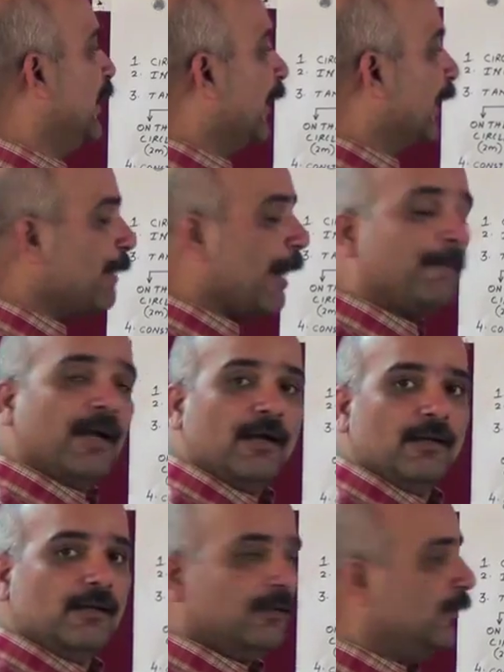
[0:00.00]

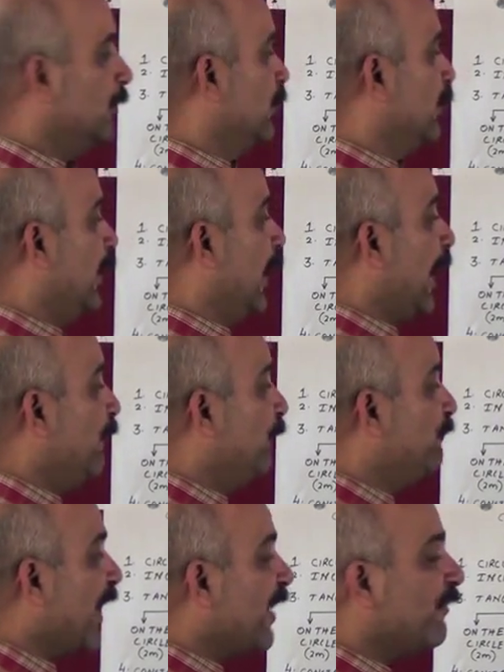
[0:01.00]
Remember,
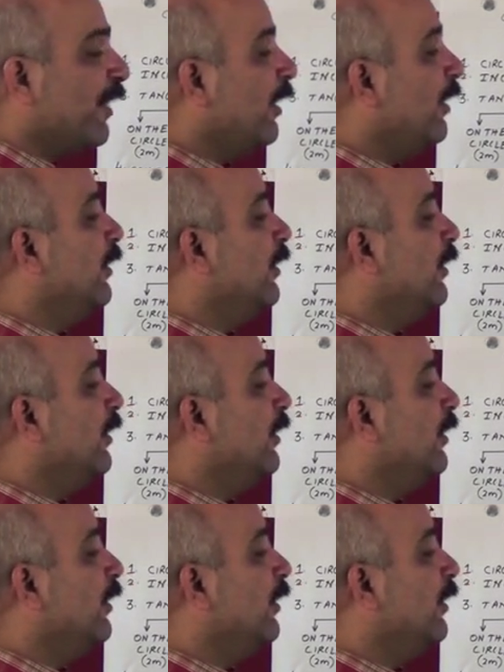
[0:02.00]
whenever